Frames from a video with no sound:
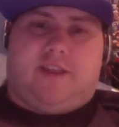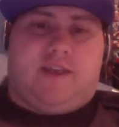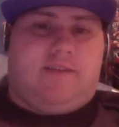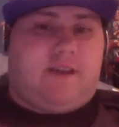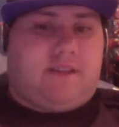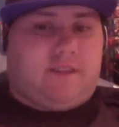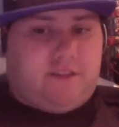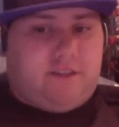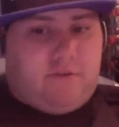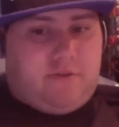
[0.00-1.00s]
they've got
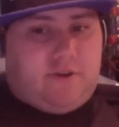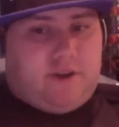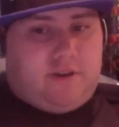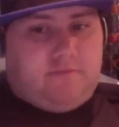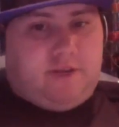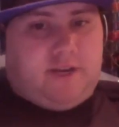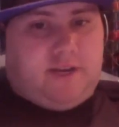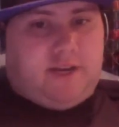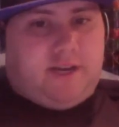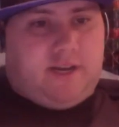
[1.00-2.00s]
things going on.
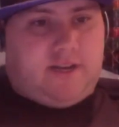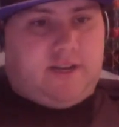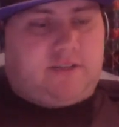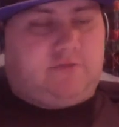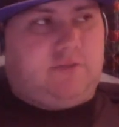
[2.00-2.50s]
But next week